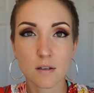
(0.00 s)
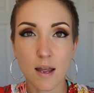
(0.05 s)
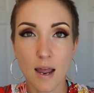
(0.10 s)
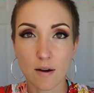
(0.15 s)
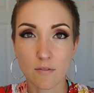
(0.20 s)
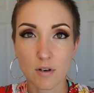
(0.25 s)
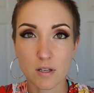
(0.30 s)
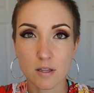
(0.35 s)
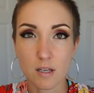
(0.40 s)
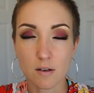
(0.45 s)

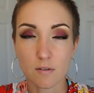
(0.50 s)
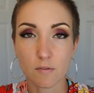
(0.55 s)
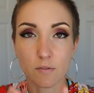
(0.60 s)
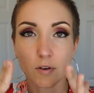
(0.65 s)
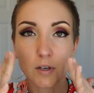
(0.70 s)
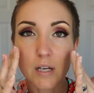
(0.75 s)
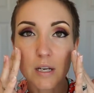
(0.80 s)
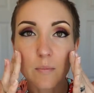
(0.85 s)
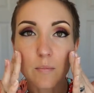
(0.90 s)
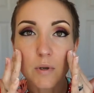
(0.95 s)
everything
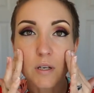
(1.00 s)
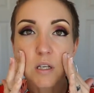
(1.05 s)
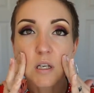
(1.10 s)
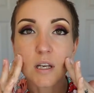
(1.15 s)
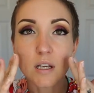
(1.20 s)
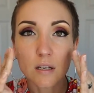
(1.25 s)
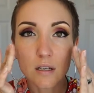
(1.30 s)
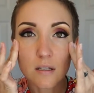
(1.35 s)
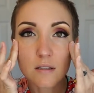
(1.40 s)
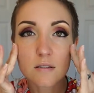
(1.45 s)
free, but
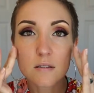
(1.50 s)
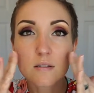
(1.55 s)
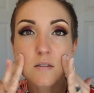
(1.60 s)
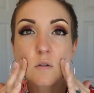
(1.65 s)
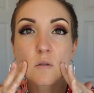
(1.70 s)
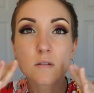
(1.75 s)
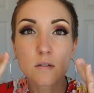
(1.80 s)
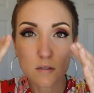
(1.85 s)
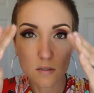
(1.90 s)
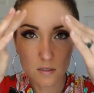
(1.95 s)
again,
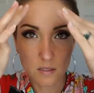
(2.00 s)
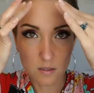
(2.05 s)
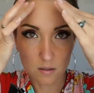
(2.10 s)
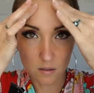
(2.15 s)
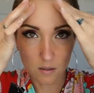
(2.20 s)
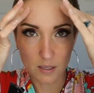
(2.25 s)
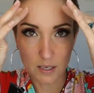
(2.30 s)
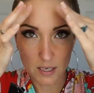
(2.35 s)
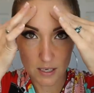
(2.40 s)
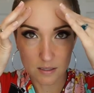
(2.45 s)
it's
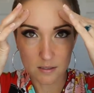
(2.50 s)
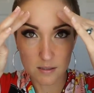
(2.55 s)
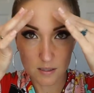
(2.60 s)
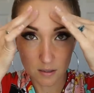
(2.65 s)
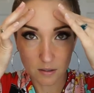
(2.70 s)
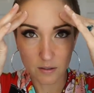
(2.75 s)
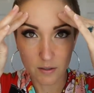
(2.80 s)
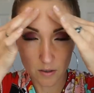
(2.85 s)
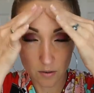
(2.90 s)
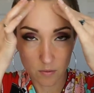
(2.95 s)
still a
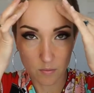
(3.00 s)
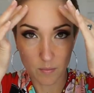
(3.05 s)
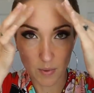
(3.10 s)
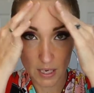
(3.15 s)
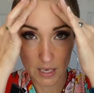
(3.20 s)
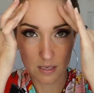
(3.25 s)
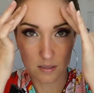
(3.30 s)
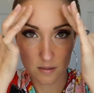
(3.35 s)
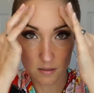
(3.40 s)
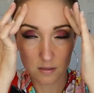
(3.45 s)
silicone
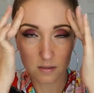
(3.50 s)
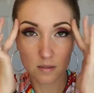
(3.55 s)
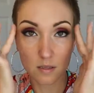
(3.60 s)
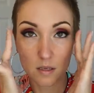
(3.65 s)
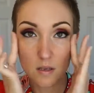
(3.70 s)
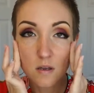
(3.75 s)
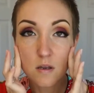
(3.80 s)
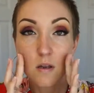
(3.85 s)
base,